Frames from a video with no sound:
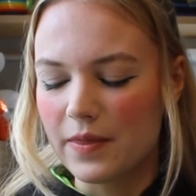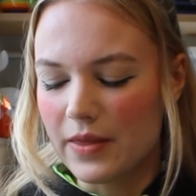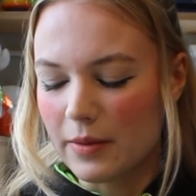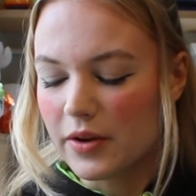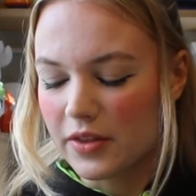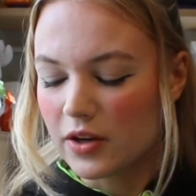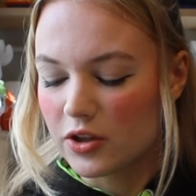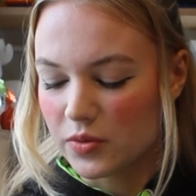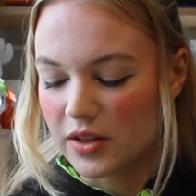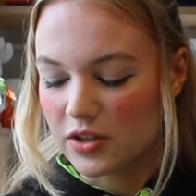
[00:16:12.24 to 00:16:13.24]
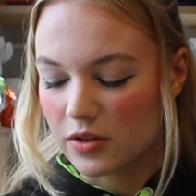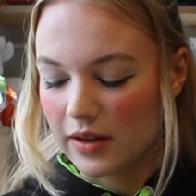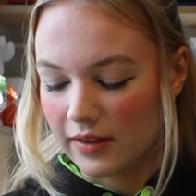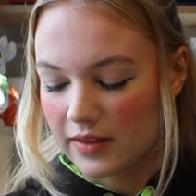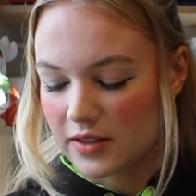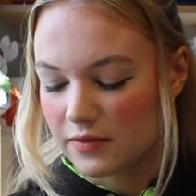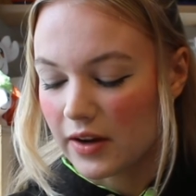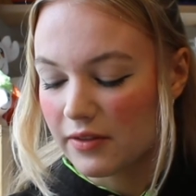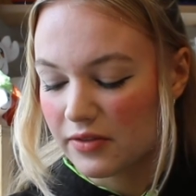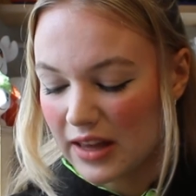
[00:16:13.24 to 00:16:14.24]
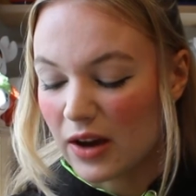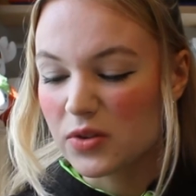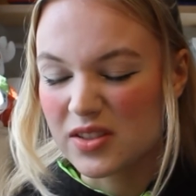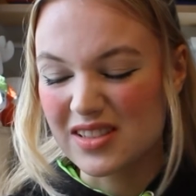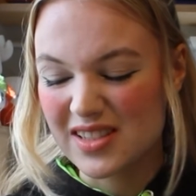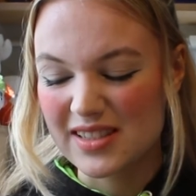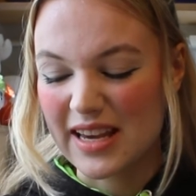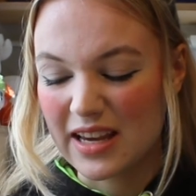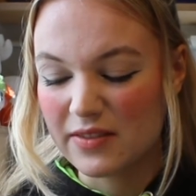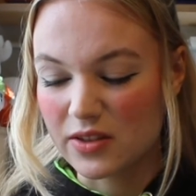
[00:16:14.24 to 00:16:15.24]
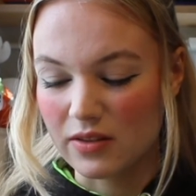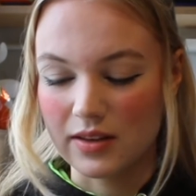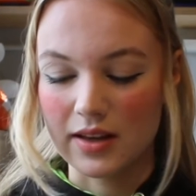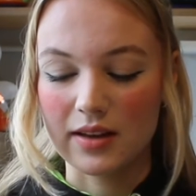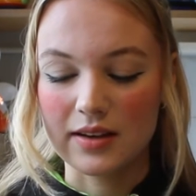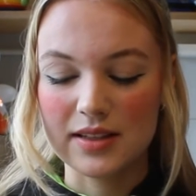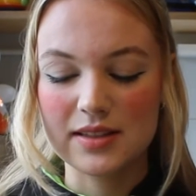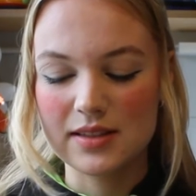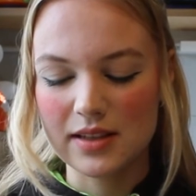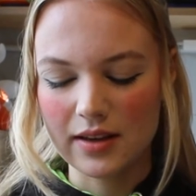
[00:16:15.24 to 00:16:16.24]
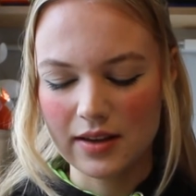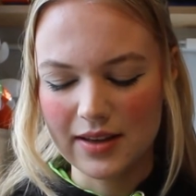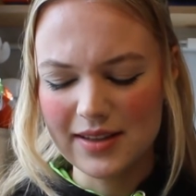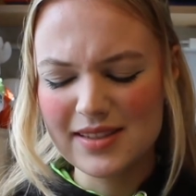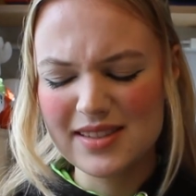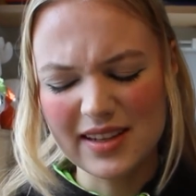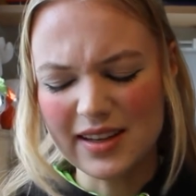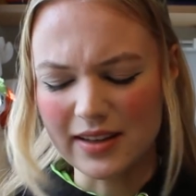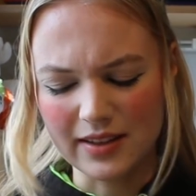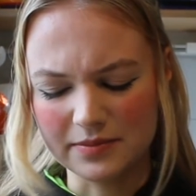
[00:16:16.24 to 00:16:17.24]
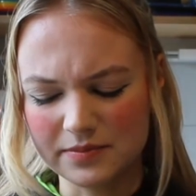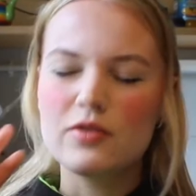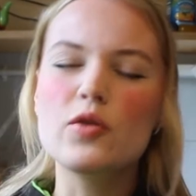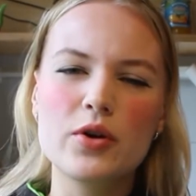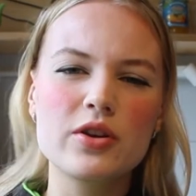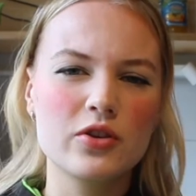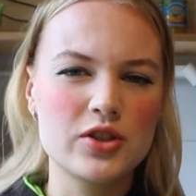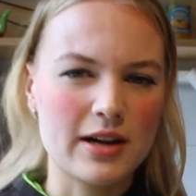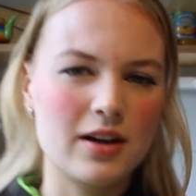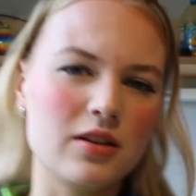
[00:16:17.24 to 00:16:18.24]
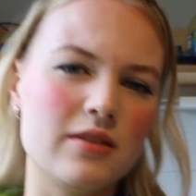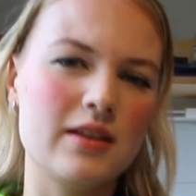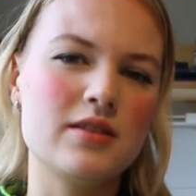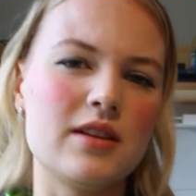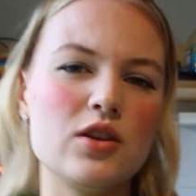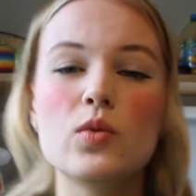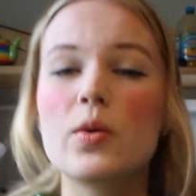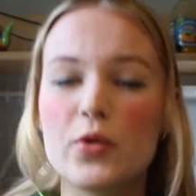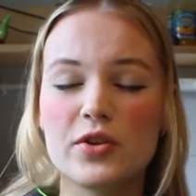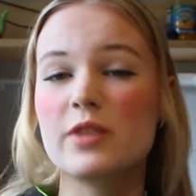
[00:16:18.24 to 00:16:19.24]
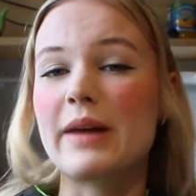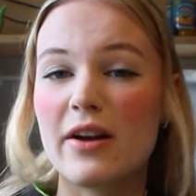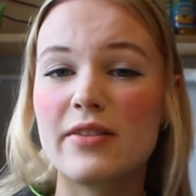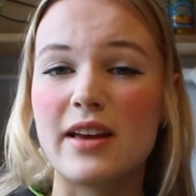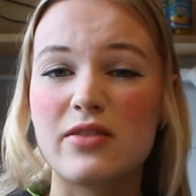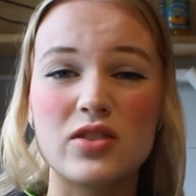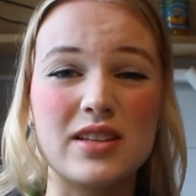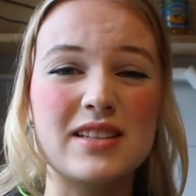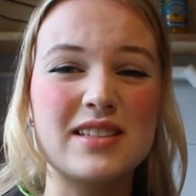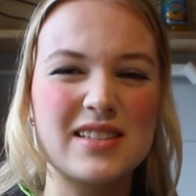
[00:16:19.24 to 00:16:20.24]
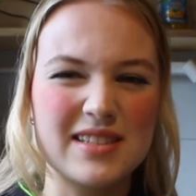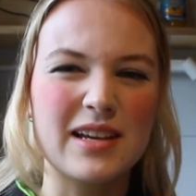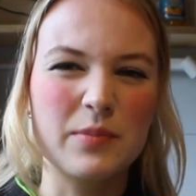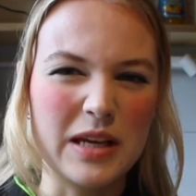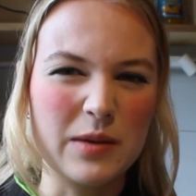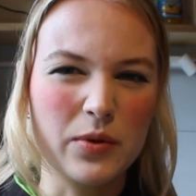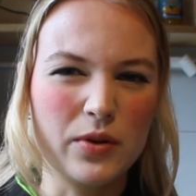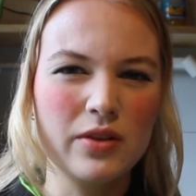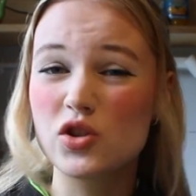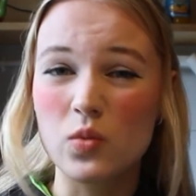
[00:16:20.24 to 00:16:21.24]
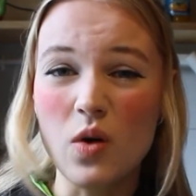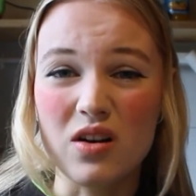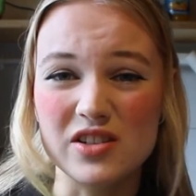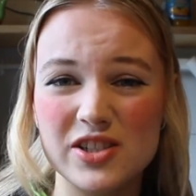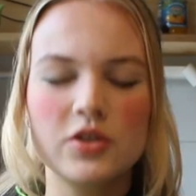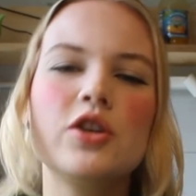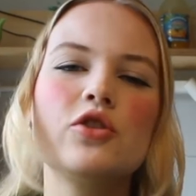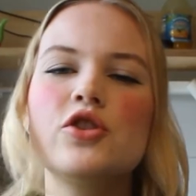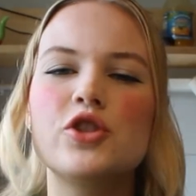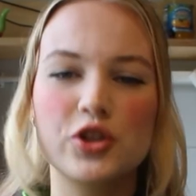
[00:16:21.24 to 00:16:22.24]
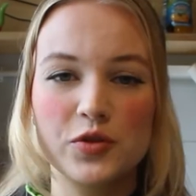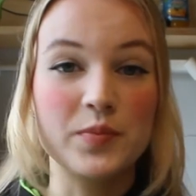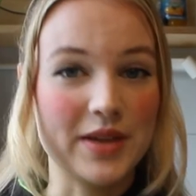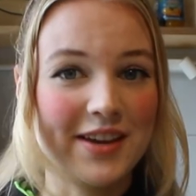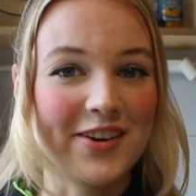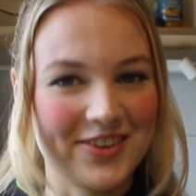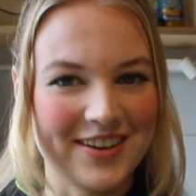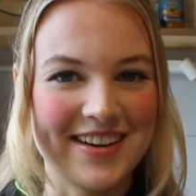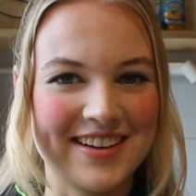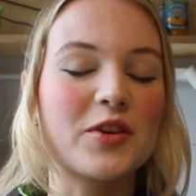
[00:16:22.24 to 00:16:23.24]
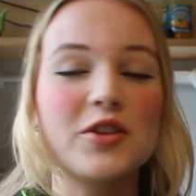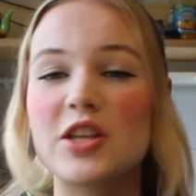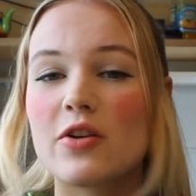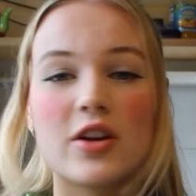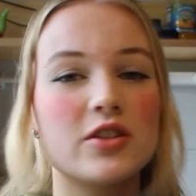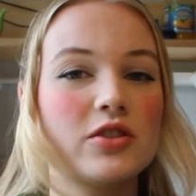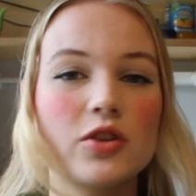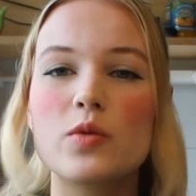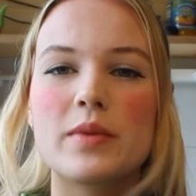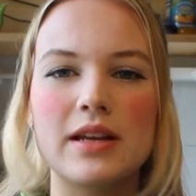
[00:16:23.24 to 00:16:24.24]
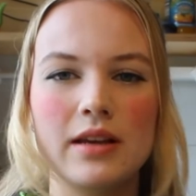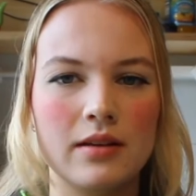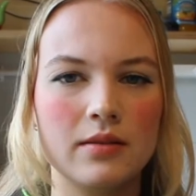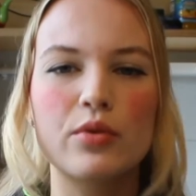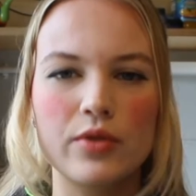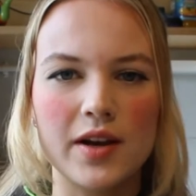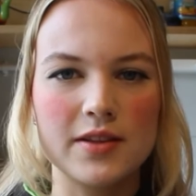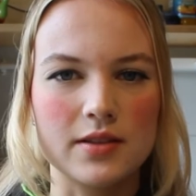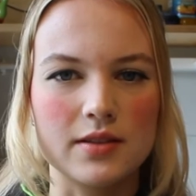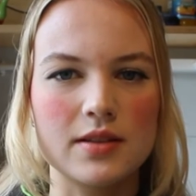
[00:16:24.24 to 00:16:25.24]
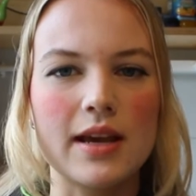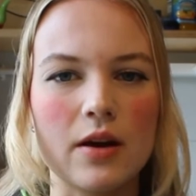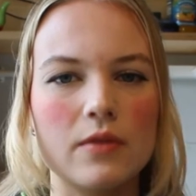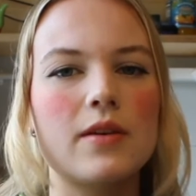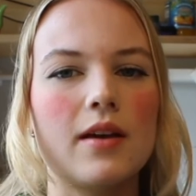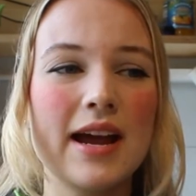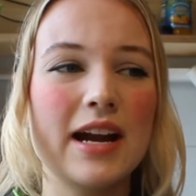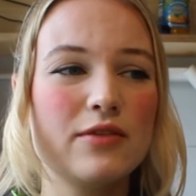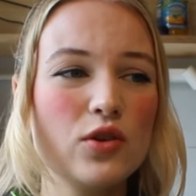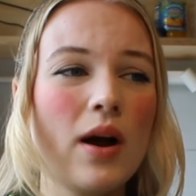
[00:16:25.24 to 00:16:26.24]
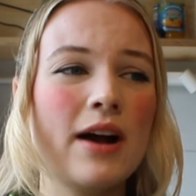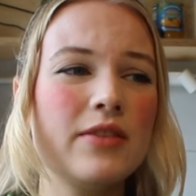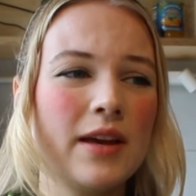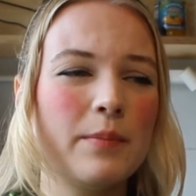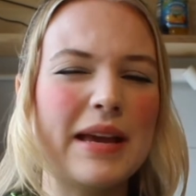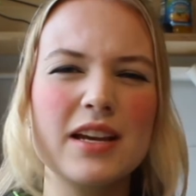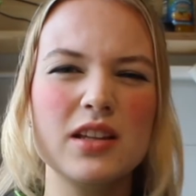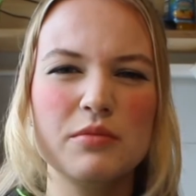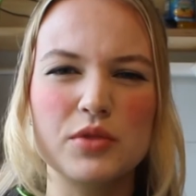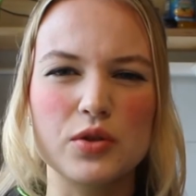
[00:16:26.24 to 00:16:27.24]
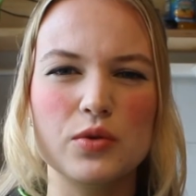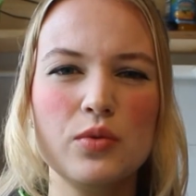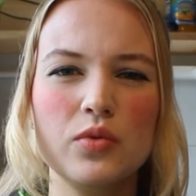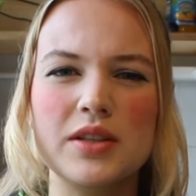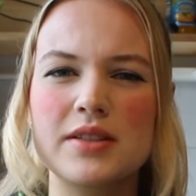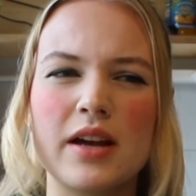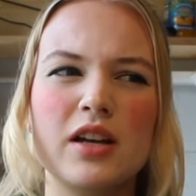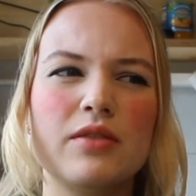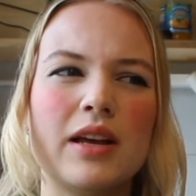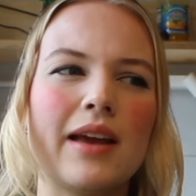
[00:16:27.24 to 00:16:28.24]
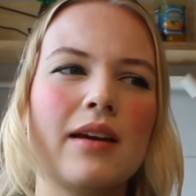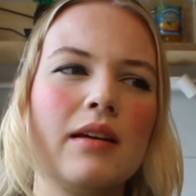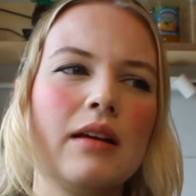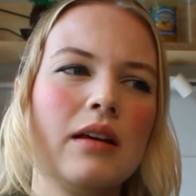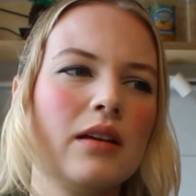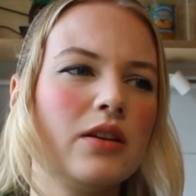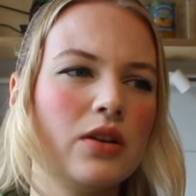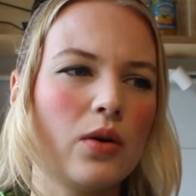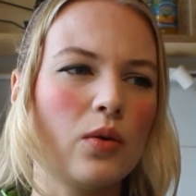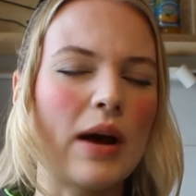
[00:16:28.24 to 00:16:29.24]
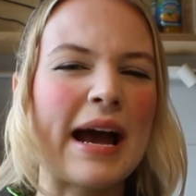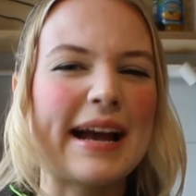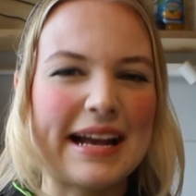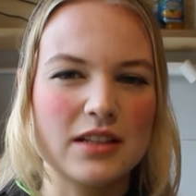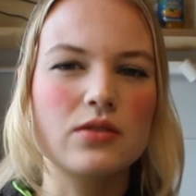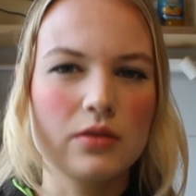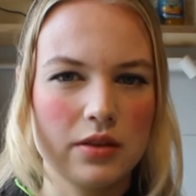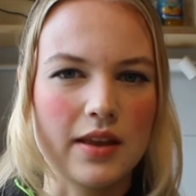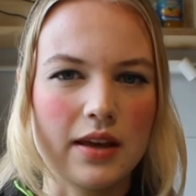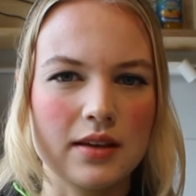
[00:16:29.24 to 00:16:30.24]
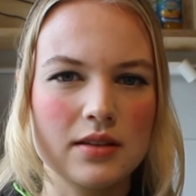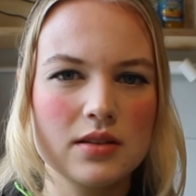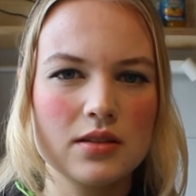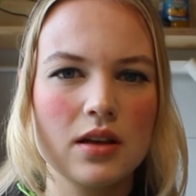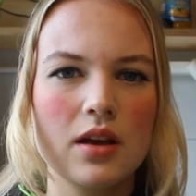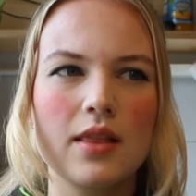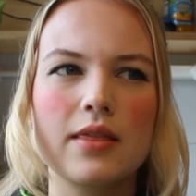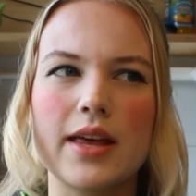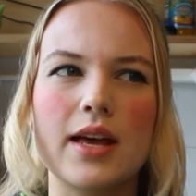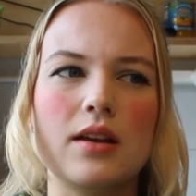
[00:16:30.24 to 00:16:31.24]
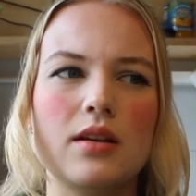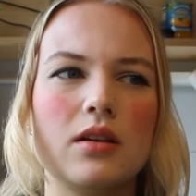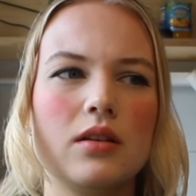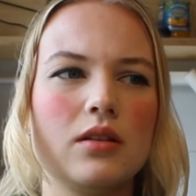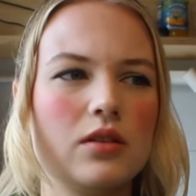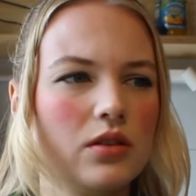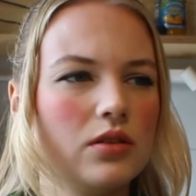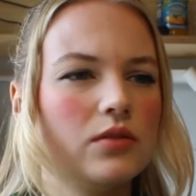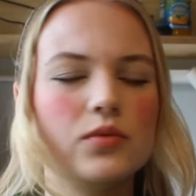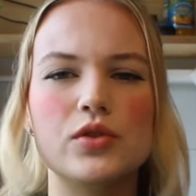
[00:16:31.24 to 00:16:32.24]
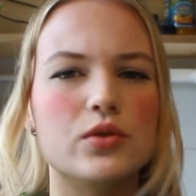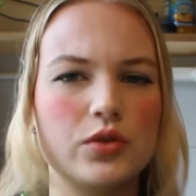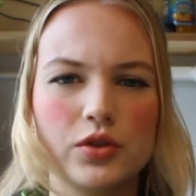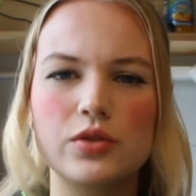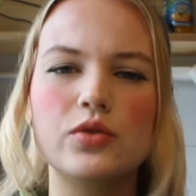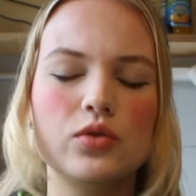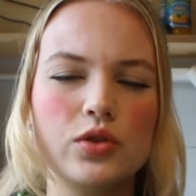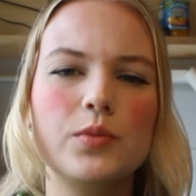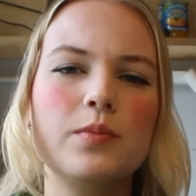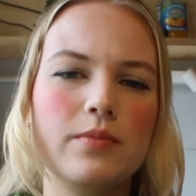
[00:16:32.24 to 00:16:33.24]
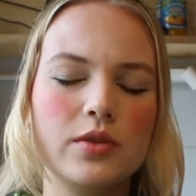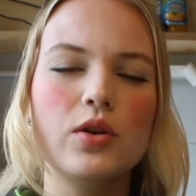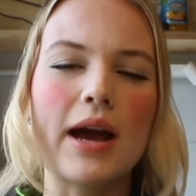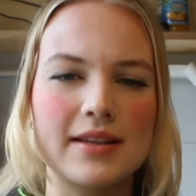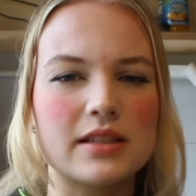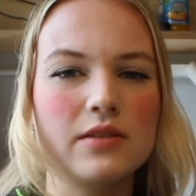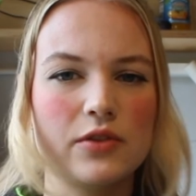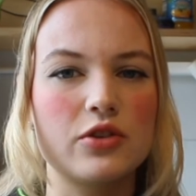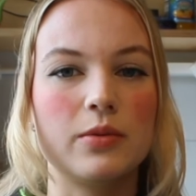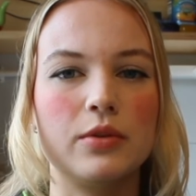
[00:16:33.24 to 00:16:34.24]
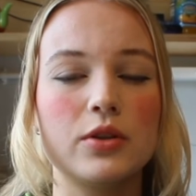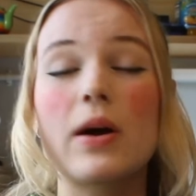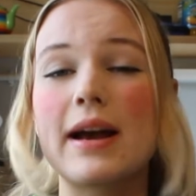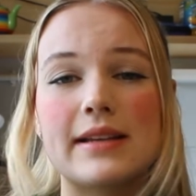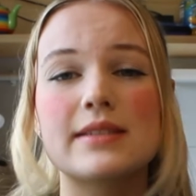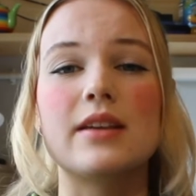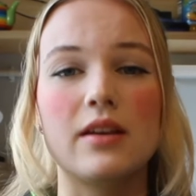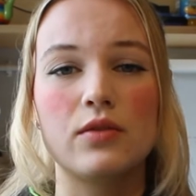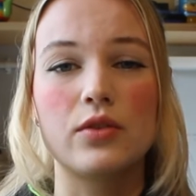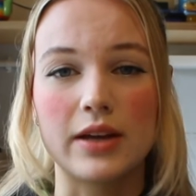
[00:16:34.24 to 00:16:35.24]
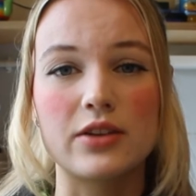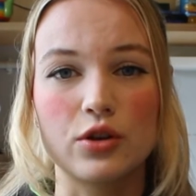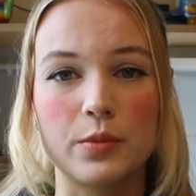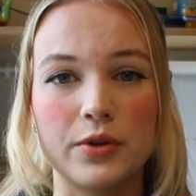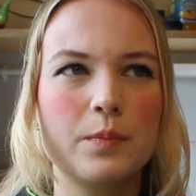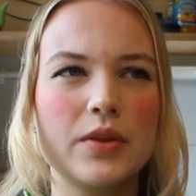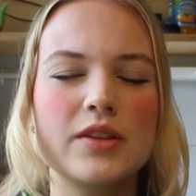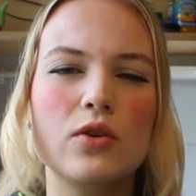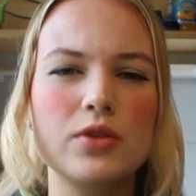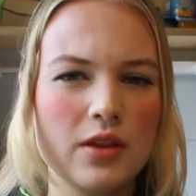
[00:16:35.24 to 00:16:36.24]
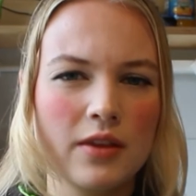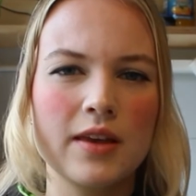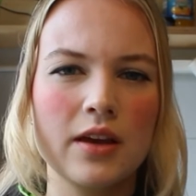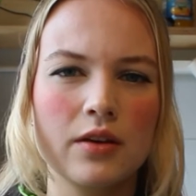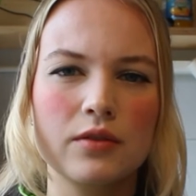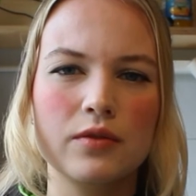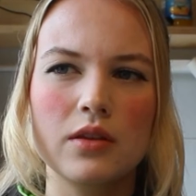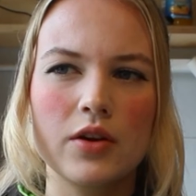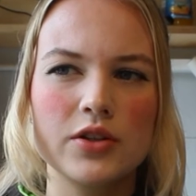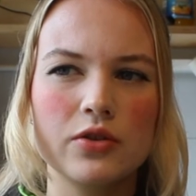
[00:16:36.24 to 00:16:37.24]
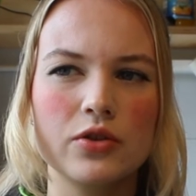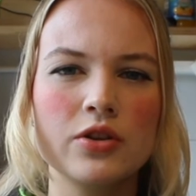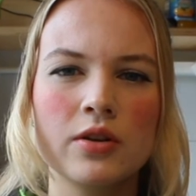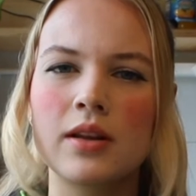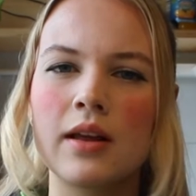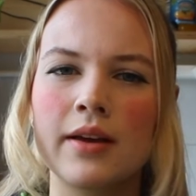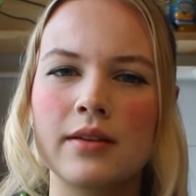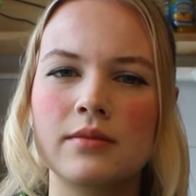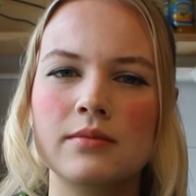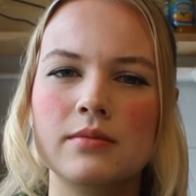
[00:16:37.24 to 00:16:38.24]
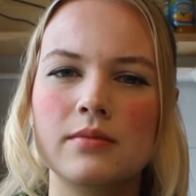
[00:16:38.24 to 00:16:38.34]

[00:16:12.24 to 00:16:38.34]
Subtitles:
the mother knows what they're doing, and there's 5,000 saves on that, and it's sickening. If you're putting your child on the internet, you are putting them out there for these sick people to watch. Children shouldn't be online because there are so many predators out there, and if you are out there making them do these kind of like, you know, adult things, then you're asking for trouble. You're asking for that trouble. But there's also the thing of there are children online